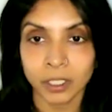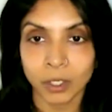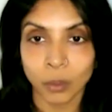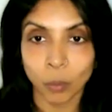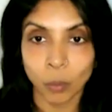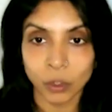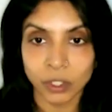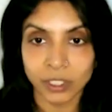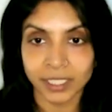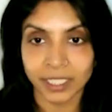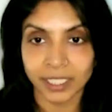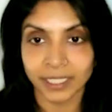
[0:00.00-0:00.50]

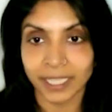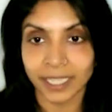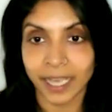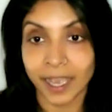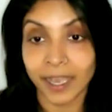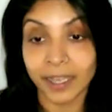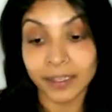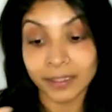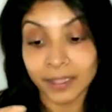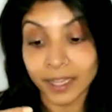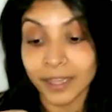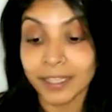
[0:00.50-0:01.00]
wanting that.
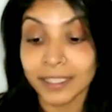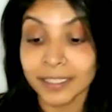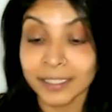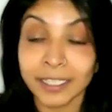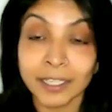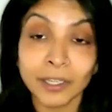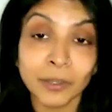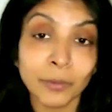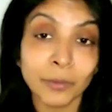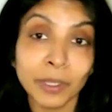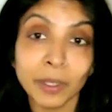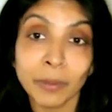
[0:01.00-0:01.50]
And then there's
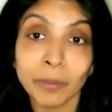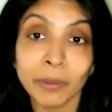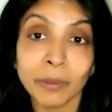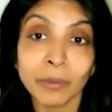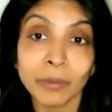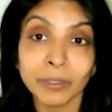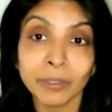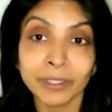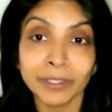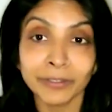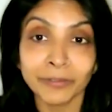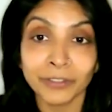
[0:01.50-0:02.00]
going to be a
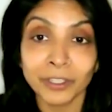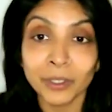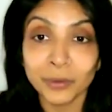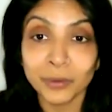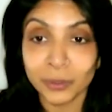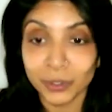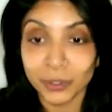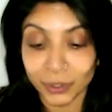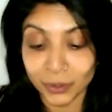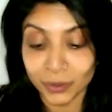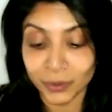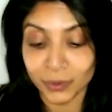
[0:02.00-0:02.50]
bubble of you
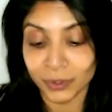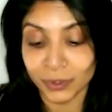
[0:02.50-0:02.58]
too.